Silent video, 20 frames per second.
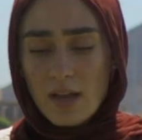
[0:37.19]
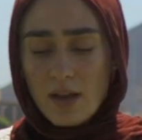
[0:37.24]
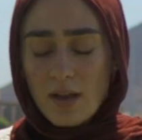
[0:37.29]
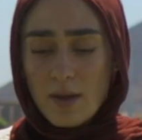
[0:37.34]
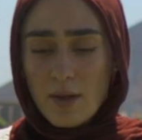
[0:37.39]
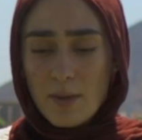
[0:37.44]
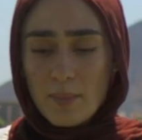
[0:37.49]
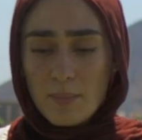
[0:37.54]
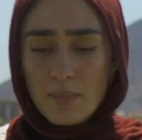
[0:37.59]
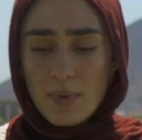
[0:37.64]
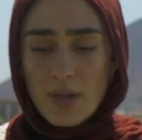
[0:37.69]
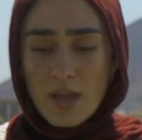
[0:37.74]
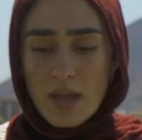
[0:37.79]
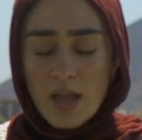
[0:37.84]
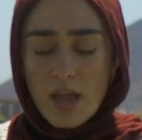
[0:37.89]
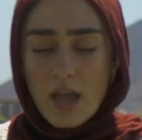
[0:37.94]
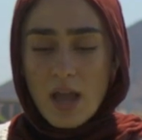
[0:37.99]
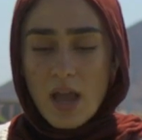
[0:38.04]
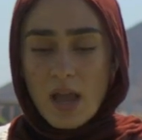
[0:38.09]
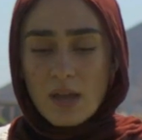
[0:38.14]

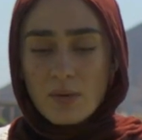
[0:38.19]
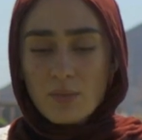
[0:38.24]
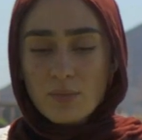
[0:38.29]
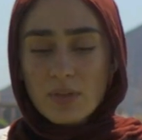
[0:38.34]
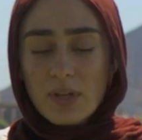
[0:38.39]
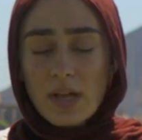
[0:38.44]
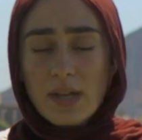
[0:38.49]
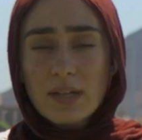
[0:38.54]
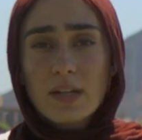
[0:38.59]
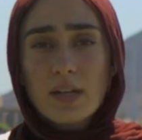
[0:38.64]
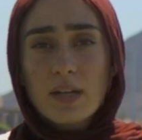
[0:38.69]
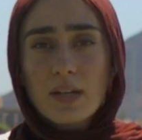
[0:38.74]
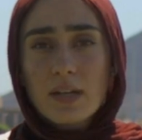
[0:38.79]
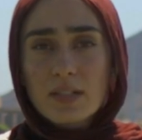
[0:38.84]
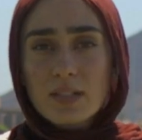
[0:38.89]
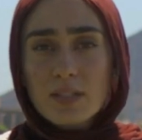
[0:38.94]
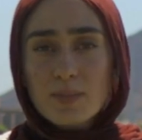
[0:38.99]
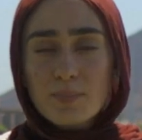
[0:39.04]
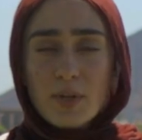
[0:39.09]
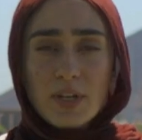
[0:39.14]
kind
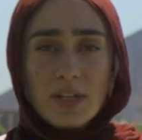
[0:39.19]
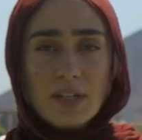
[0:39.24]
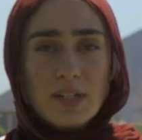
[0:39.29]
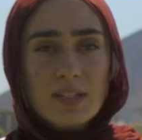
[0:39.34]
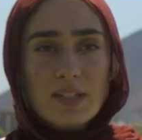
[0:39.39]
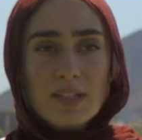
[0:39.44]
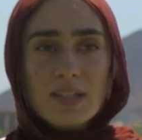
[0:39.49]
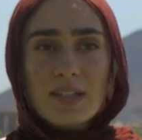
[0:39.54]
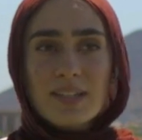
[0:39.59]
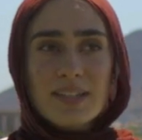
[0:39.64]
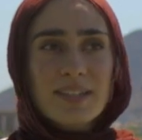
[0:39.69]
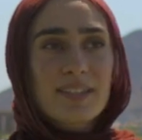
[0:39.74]
of sparked